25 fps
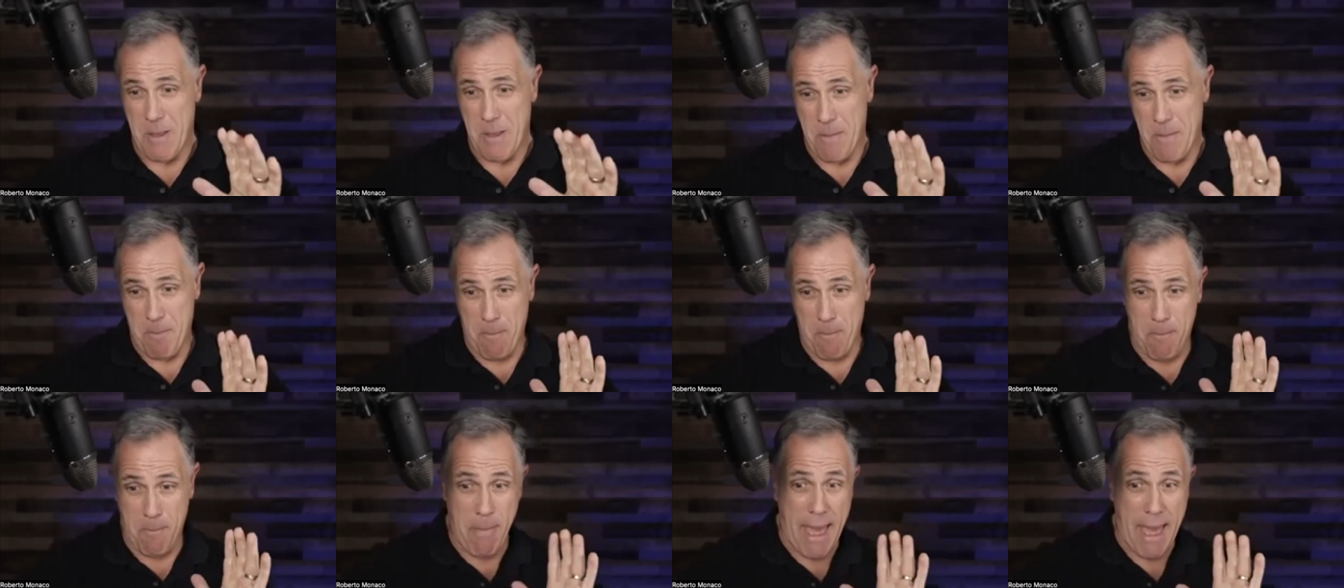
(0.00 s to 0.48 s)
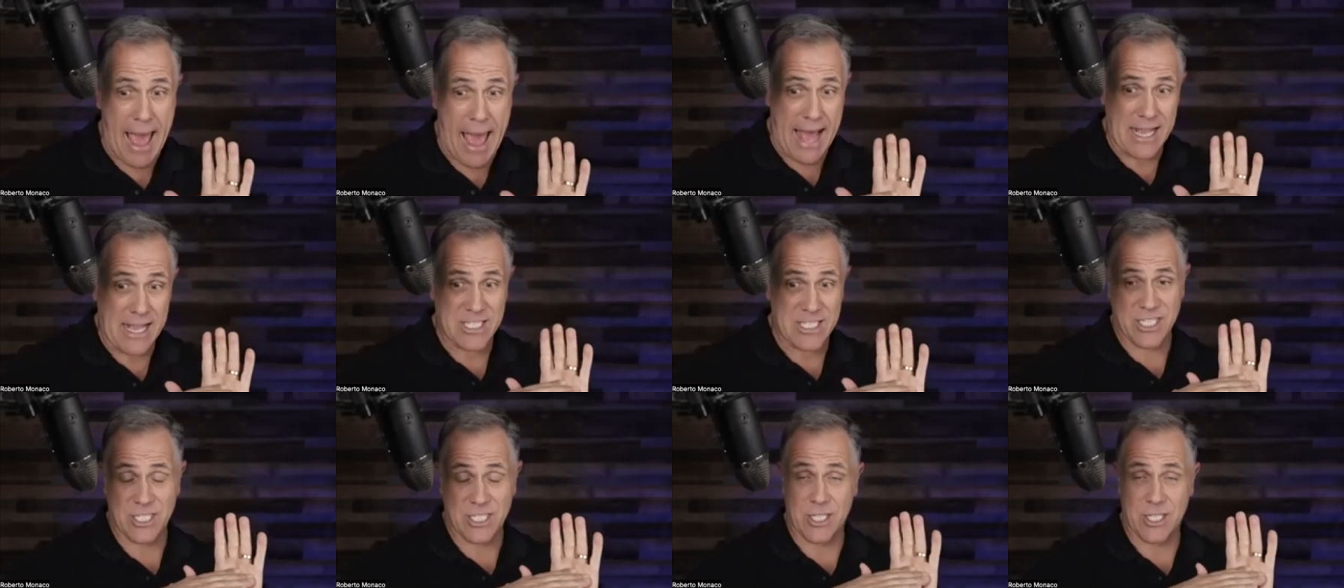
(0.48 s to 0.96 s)

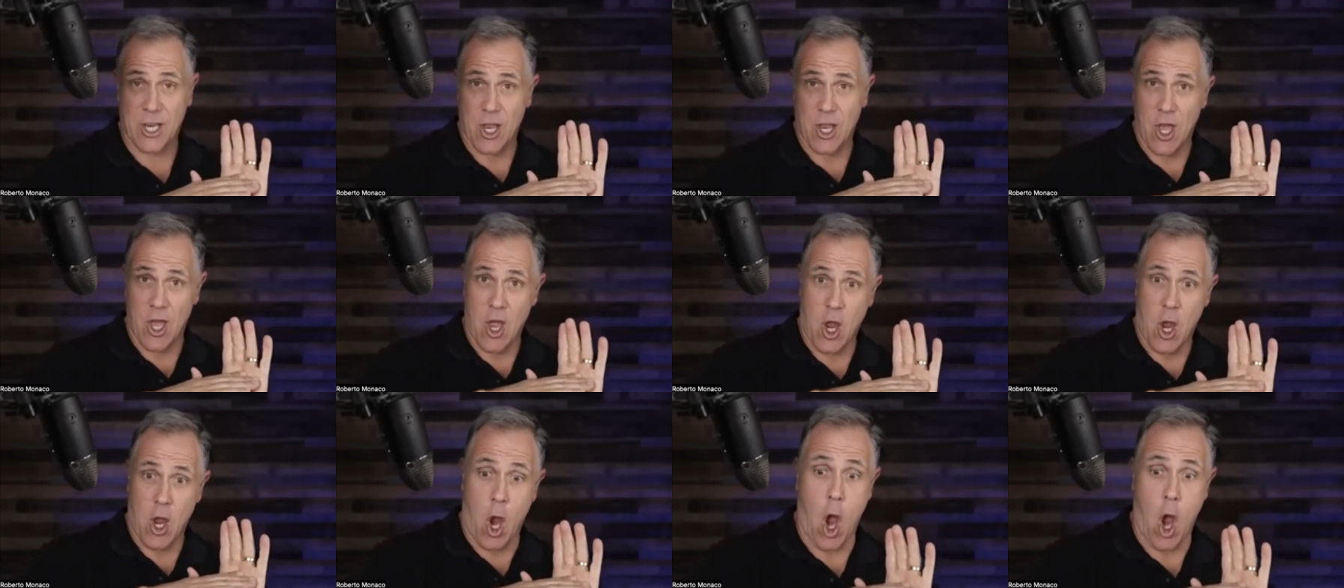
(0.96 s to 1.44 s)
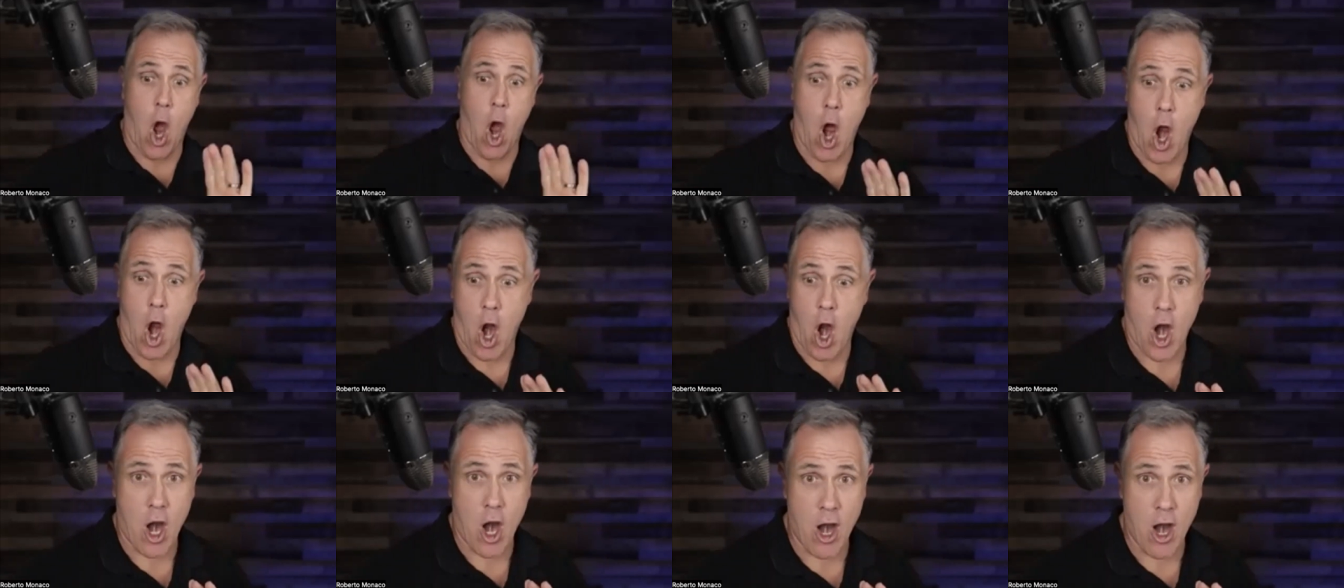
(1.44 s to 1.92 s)
best
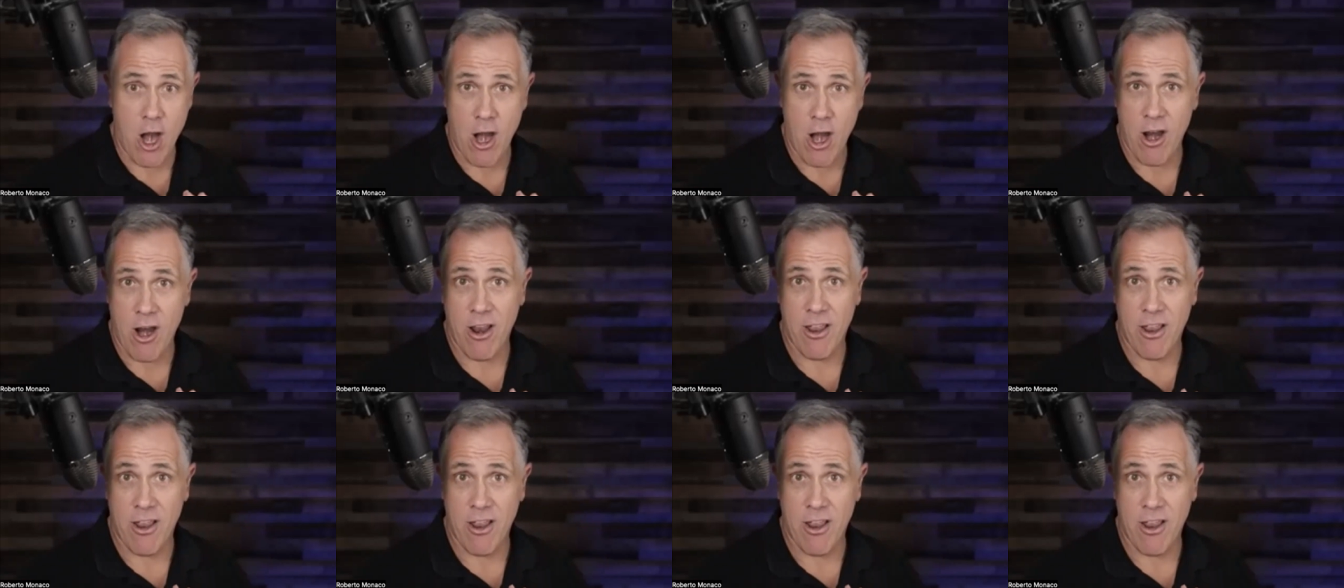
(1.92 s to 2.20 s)
car,